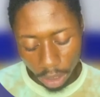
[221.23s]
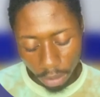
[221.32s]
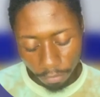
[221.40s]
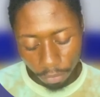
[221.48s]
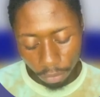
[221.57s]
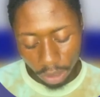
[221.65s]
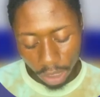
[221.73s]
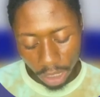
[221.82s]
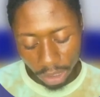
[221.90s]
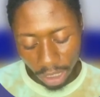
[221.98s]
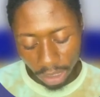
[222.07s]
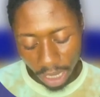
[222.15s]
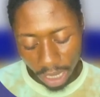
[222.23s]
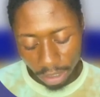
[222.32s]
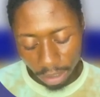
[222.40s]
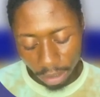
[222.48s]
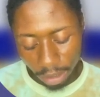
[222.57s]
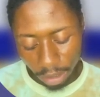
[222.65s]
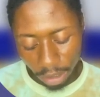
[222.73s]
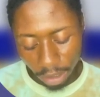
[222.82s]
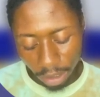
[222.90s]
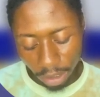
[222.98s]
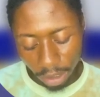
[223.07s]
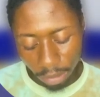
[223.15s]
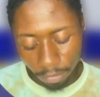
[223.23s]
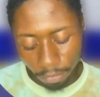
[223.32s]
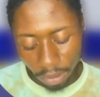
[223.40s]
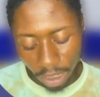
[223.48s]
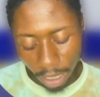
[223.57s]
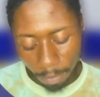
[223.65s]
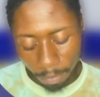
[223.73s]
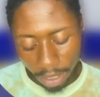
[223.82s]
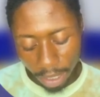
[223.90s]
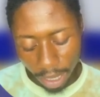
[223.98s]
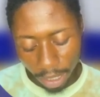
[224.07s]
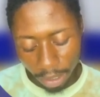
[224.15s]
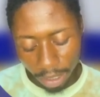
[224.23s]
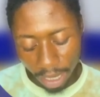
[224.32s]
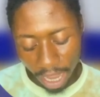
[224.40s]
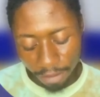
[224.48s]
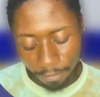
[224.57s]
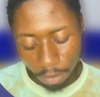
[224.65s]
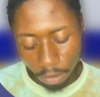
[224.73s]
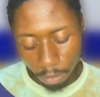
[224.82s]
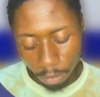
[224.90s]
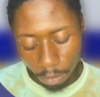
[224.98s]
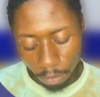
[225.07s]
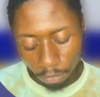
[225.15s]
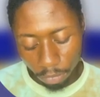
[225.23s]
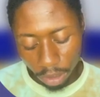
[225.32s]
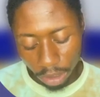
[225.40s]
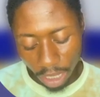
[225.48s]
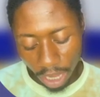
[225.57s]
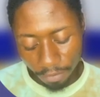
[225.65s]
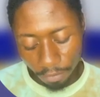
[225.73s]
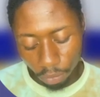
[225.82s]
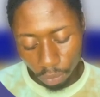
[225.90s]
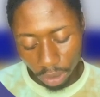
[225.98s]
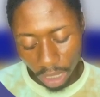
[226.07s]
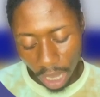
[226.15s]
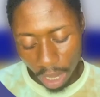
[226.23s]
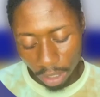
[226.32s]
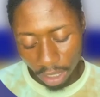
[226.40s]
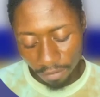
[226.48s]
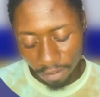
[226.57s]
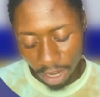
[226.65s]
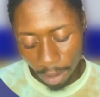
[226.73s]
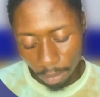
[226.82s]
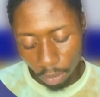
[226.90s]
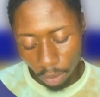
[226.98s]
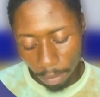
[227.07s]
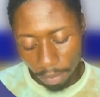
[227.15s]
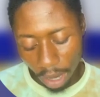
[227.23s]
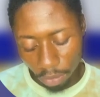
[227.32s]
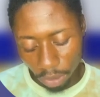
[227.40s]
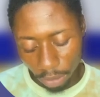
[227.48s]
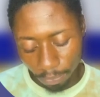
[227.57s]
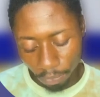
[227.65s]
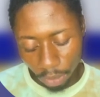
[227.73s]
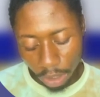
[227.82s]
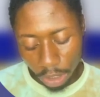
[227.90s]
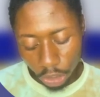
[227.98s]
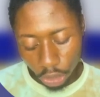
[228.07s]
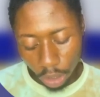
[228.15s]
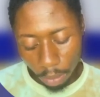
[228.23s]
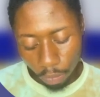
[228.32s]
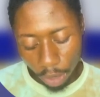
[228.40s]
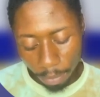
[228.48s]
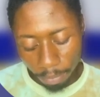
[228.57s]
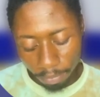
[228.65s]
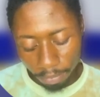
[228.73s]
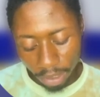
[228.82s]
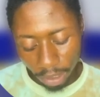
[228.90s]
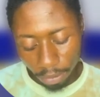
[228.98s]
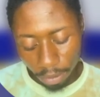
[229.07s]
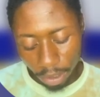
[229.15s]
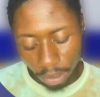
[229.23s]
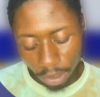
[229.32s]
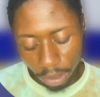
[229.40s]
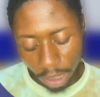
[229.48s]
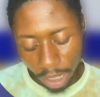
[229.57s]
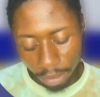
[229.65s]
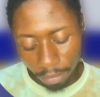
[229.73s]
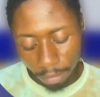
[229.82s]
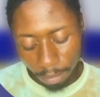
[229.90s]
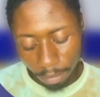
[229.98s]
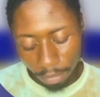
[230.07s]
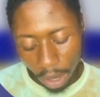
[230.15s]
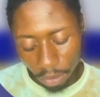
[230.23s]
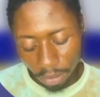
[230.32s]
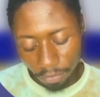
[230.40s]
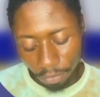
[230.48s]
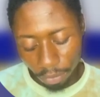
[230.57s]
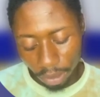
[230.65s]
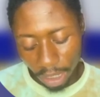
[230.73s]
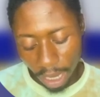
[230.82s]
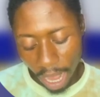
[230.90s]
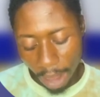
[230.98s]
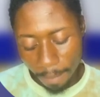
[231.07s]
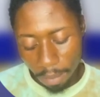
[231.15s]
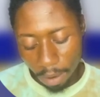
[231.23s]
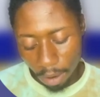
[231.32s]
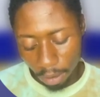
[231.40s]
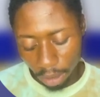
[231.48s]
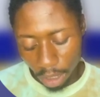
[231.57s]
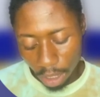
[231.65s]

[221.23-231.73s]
Features such as share play and live photos are unavailable. Web browsing, some web technologies and browsing features are blocked.